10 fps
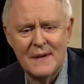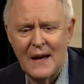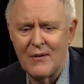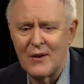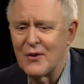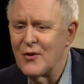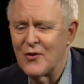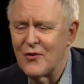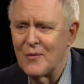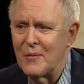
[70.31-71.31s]

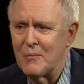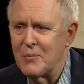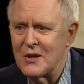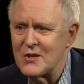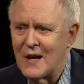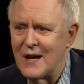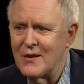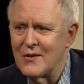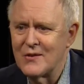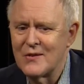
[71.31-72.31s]
characters from the British
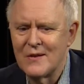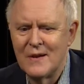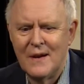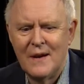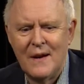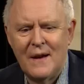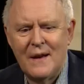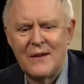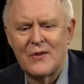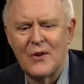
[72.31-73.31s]
Isles.
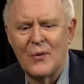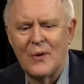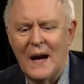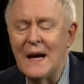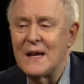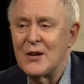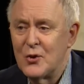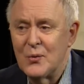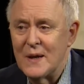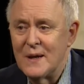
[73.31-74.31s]
So I can
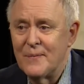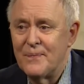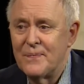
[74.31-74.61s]
do it.